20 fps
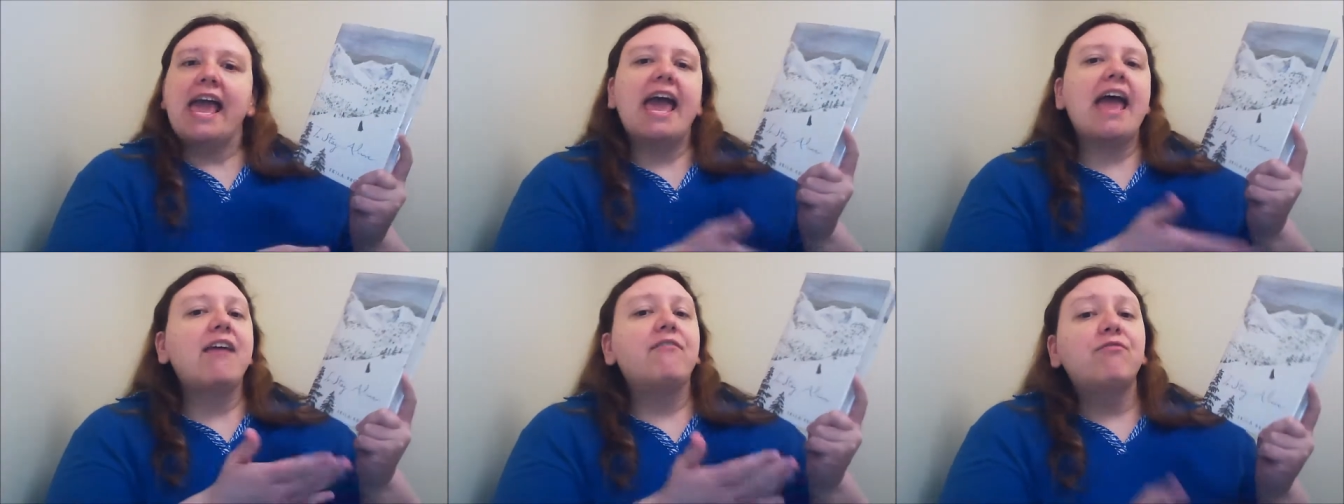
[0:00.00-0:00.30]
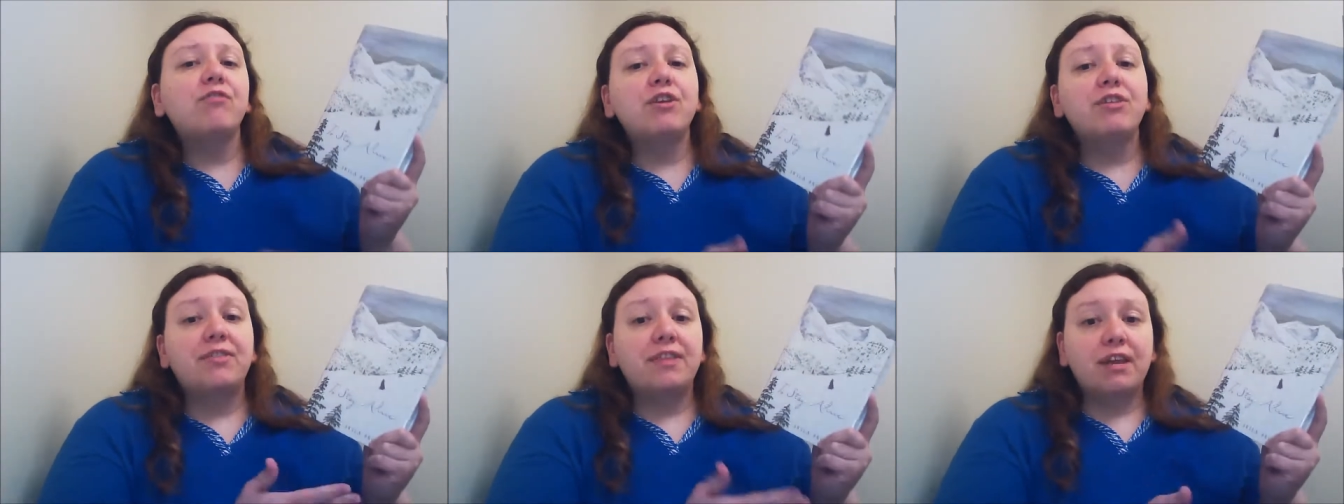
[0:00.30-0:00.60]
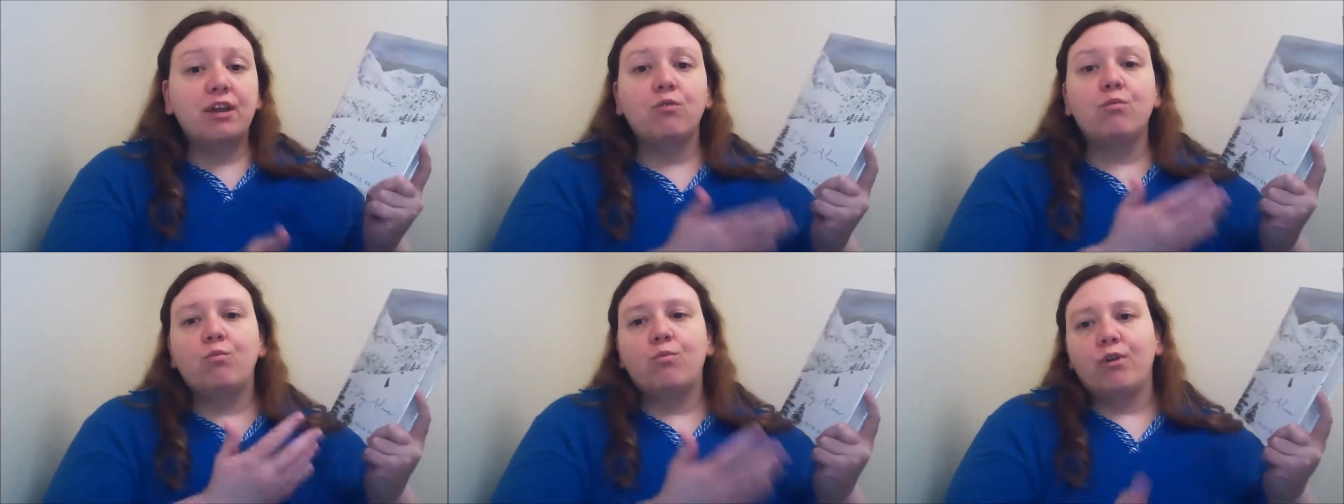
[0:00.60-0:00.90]

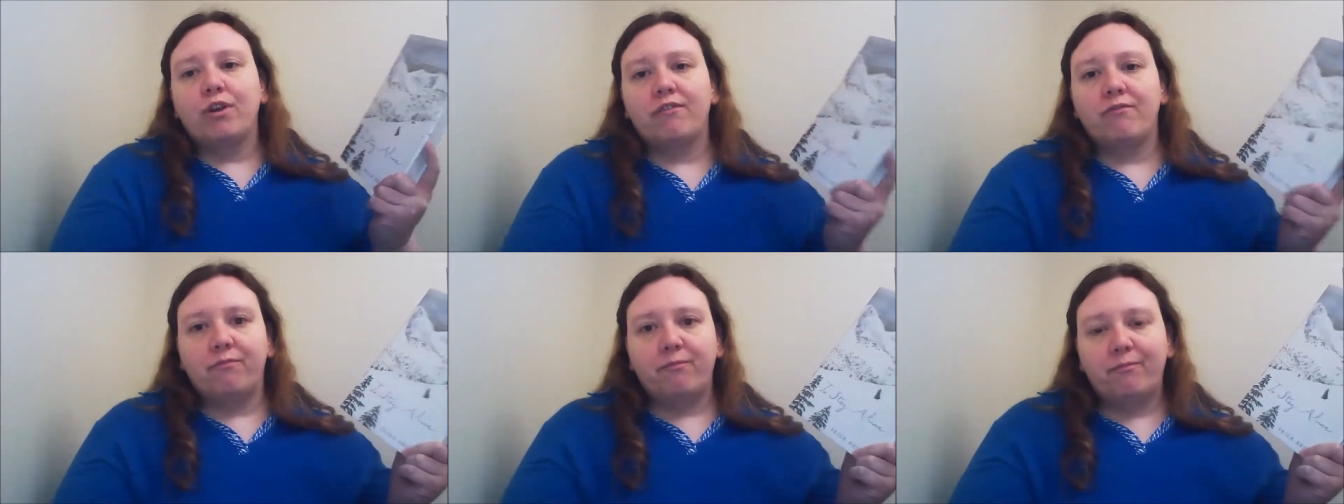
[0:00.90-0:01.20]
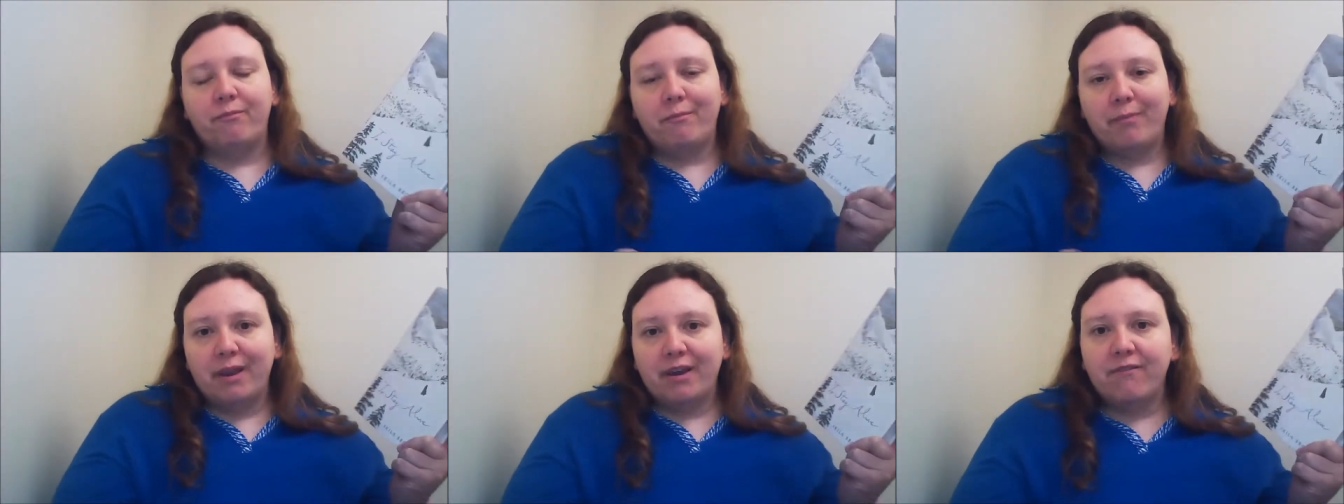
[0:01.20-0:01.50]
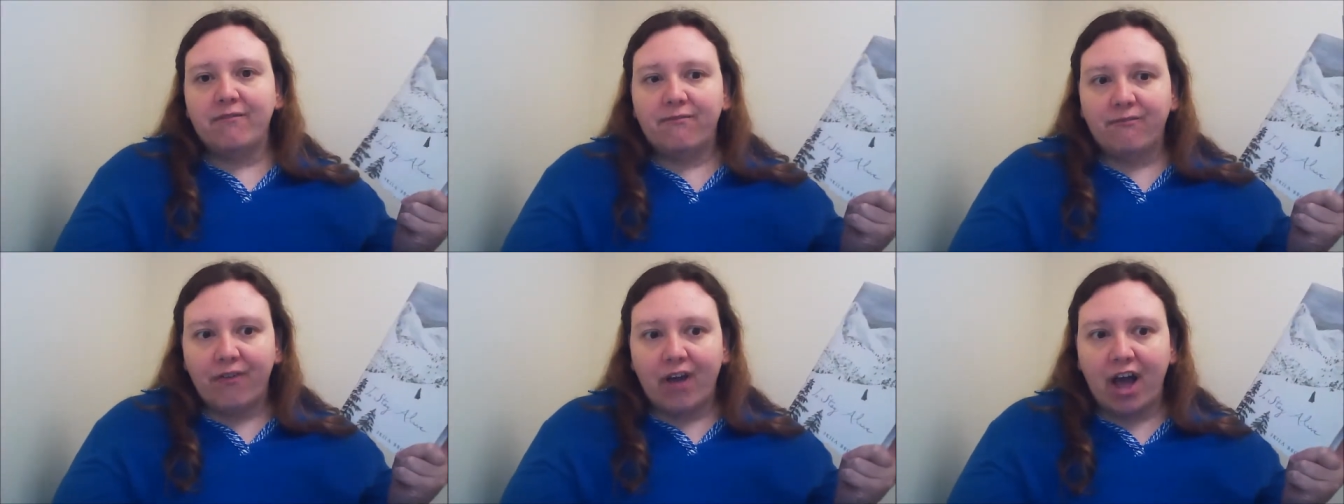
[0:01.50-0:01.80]
everything would have
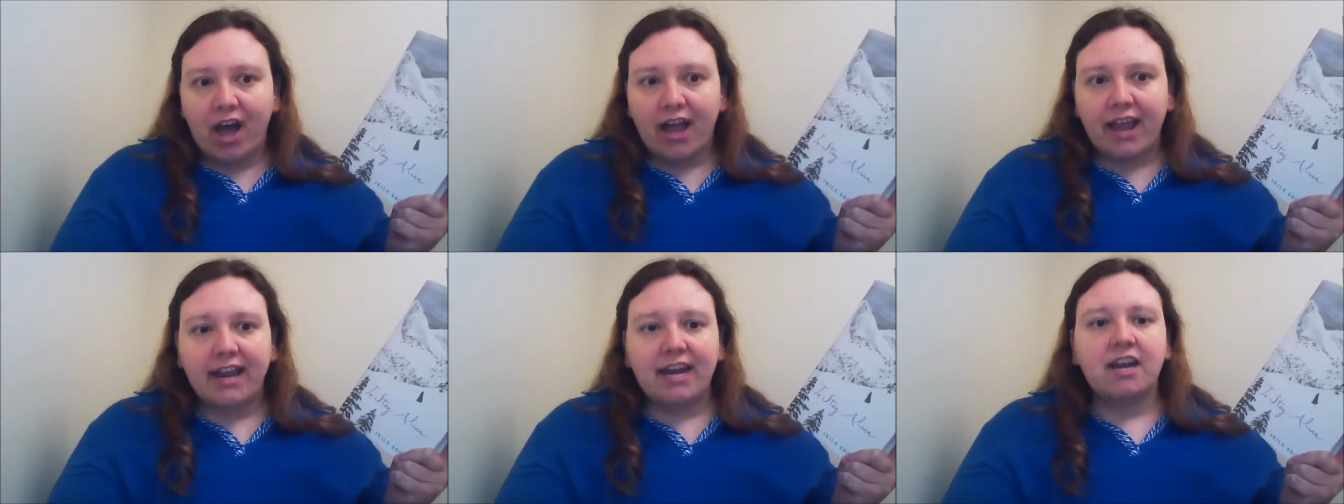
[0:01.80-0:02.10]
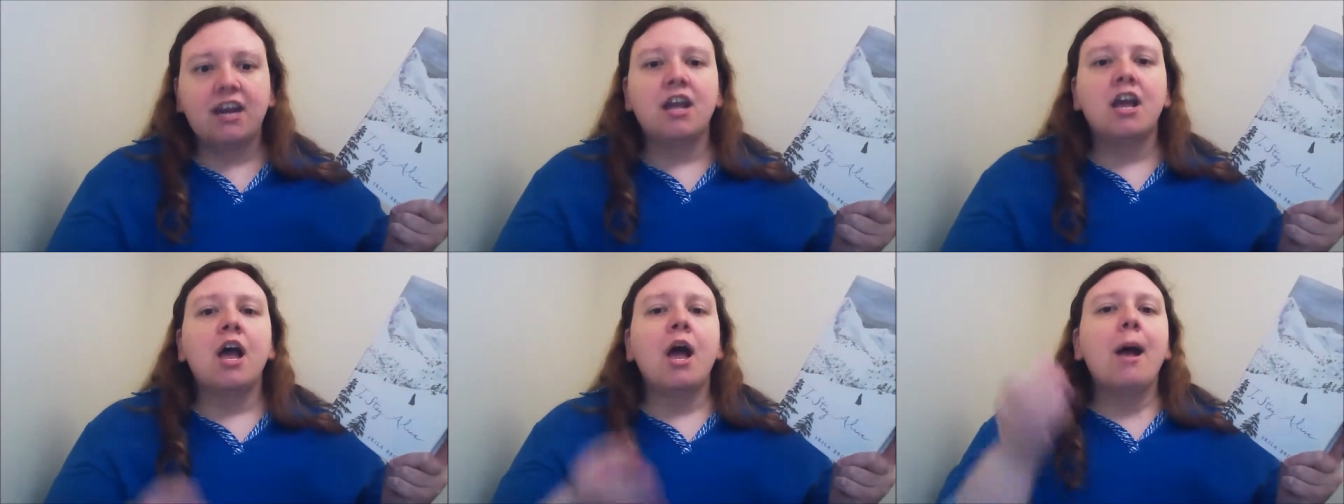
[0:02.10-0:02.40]
been fine.